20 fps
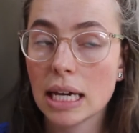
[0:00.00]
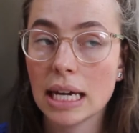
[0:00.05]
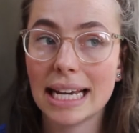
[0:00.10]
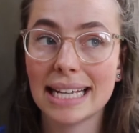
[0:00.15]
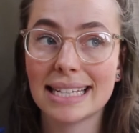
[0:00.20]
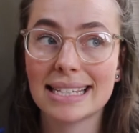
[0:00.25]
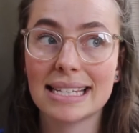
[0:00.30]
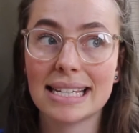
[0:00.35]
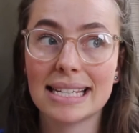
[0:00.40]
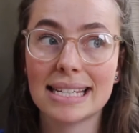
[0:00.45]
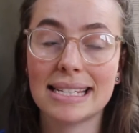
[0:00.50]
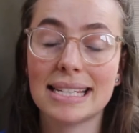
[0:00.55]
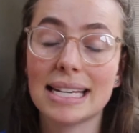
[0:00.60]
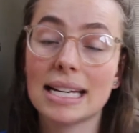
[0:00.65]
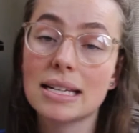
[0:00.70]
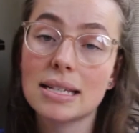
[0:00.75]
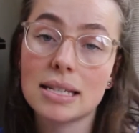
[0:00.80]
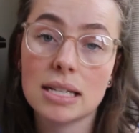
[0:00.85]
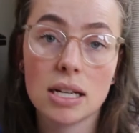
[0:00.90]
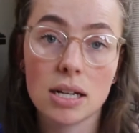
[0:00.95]
It's
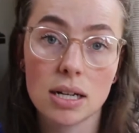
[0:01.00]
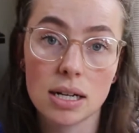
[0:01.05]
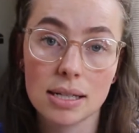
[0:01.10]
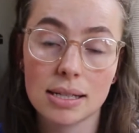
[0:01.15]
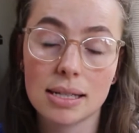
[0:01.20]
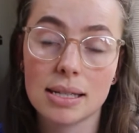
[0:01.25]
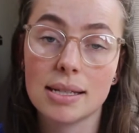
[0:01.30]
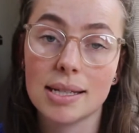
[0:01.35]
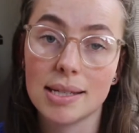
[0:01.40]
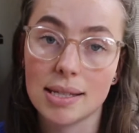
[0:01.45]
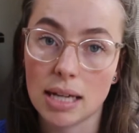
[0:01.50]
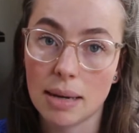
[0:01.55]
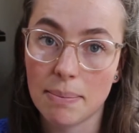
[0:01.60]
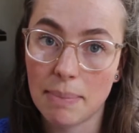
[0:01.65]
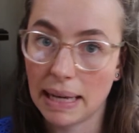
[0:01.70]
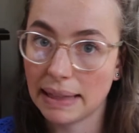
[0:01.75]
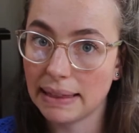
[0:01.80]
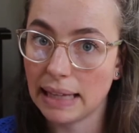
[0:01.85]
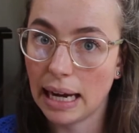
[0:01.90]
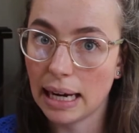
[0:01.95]
6 years since I
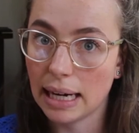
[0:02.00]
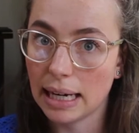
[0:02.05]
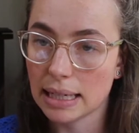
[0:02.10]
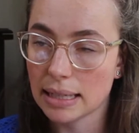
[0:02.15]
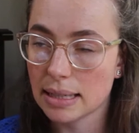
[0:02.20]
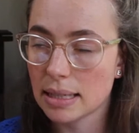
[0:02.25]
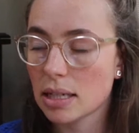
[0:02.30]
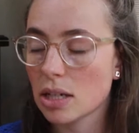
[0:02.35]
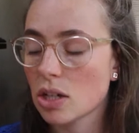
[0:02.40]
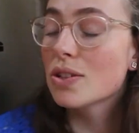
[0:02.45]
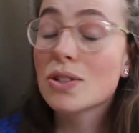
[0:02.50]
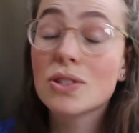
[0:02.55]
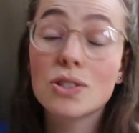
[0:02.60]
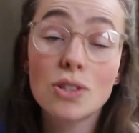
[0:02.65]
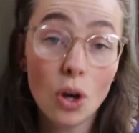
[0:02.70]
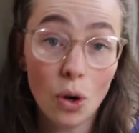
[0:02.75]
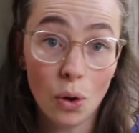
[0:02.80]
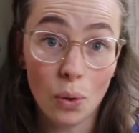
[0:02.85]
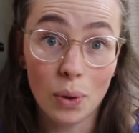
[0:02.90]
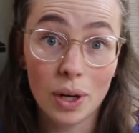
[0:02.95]
made that list.
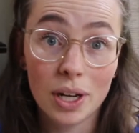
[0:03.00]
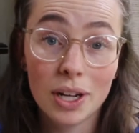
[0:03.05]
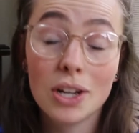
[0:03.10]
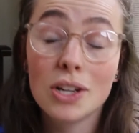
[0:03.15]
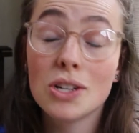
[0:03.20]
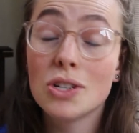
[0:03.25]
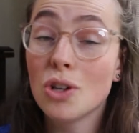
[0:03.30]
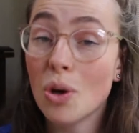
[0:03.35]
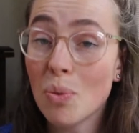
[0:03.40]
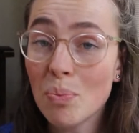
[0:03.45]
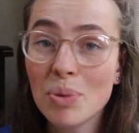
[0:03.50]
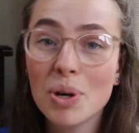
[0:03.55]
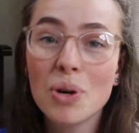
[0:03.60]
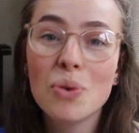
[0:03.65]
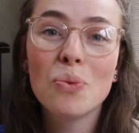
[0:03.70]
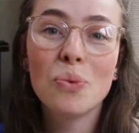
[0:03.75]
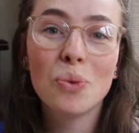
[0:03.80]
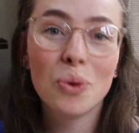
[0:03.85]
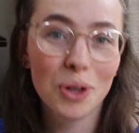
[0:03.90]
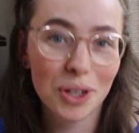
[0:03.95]
So number
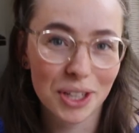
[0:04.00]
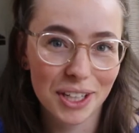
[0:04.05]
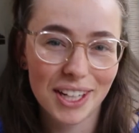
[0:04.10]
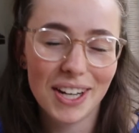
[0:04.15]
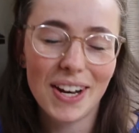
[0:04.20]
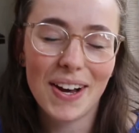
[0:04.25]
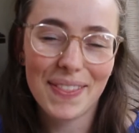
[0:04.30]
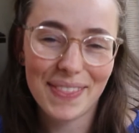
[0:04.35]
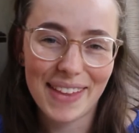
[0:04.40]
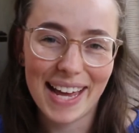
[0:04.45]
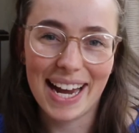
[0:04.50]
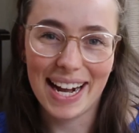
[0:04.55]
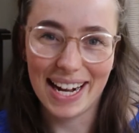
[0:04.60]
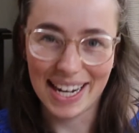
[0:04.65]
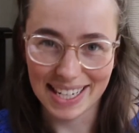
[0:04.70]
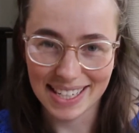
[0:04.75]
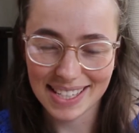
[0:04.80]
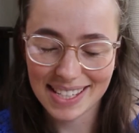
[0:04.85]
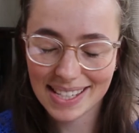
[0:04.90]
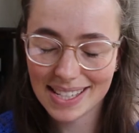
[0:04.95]
1 on that
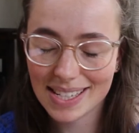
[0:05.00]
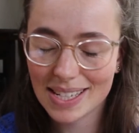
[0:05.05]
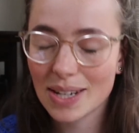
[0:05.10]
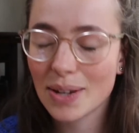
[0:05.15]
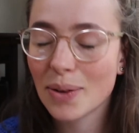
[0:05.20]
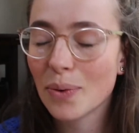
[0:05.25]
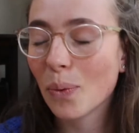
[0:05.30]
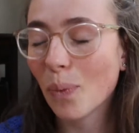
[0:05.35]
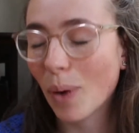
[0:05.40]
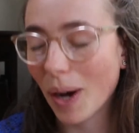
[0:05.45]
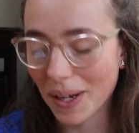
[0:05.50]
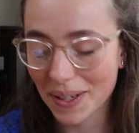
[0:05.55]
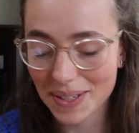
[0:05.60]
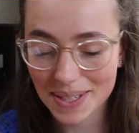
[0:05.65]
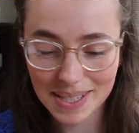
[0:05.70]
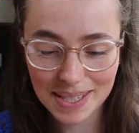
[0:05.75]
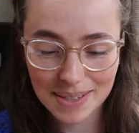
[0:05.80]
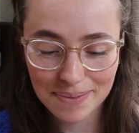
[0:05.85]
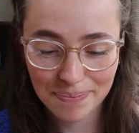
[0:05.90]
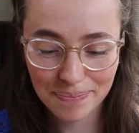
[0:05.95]
list
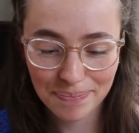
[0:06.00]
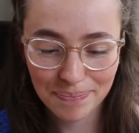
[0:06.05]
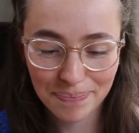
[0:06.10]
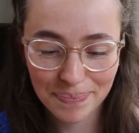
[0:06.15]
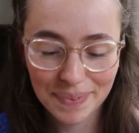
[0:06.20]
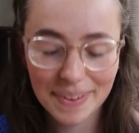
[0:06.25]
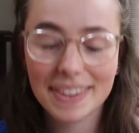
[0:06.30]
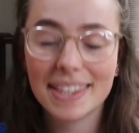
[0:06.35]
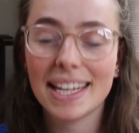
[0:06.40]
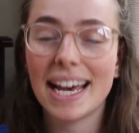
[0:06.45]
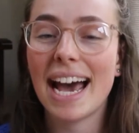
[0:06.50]
was the